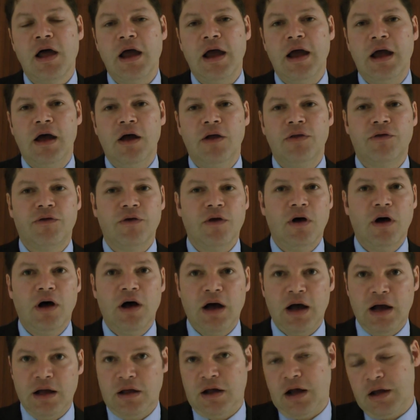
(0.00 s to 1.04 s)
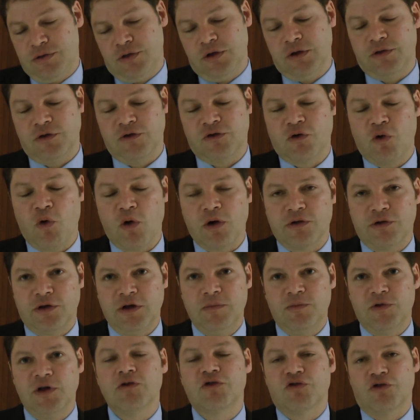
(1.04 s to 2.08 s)
And I think this court
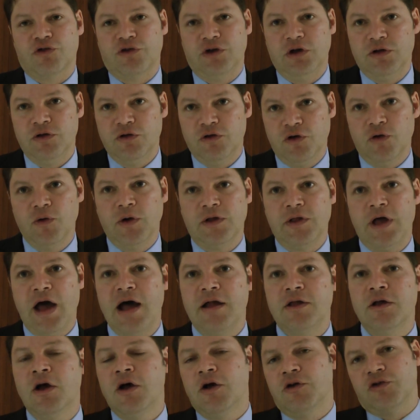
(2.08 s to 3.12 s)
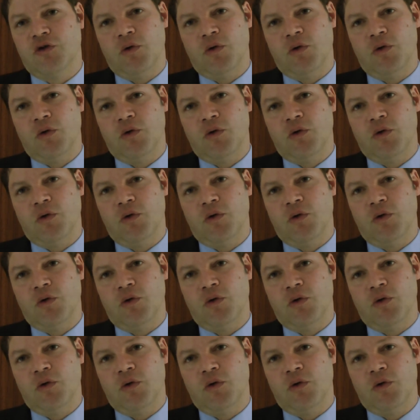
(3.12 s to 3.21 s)
seems interested in doing that,